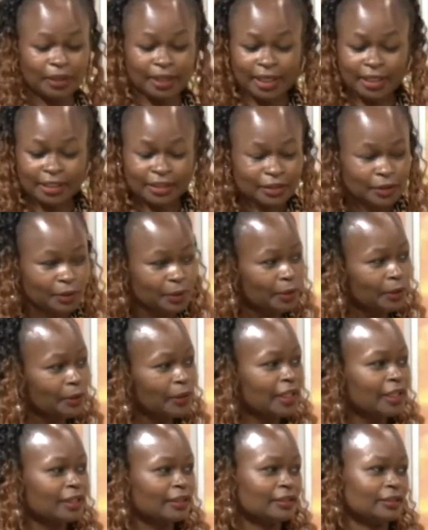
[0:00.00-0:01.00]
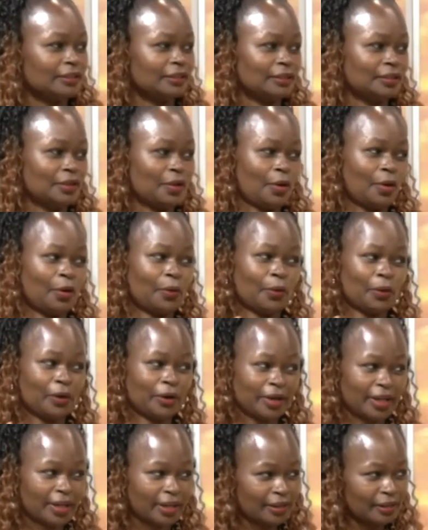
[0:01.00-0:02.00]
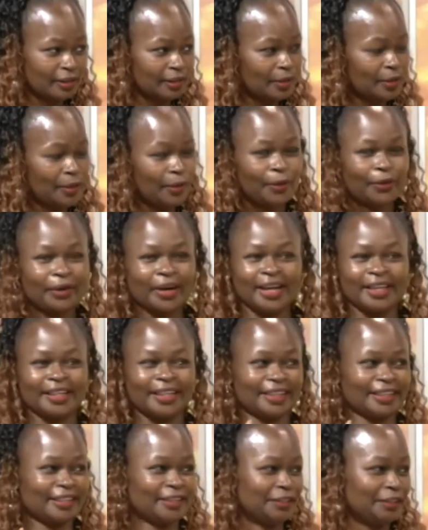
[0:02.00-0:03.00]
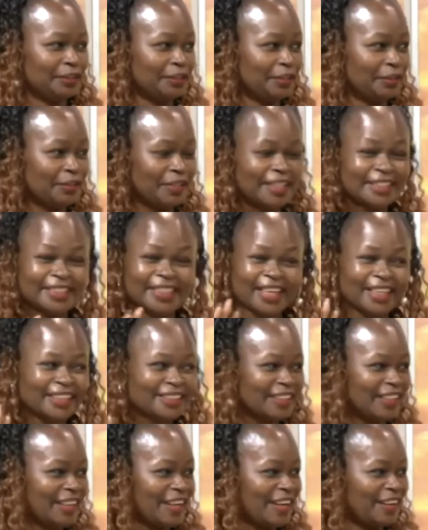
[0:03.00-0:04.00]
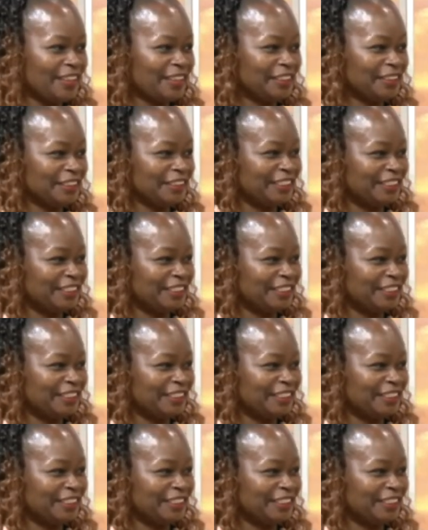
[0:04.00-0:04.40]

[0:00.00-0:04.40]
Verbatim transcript: whether it's crawling or walking mm-hmm. or running, mm-hmm. just get there.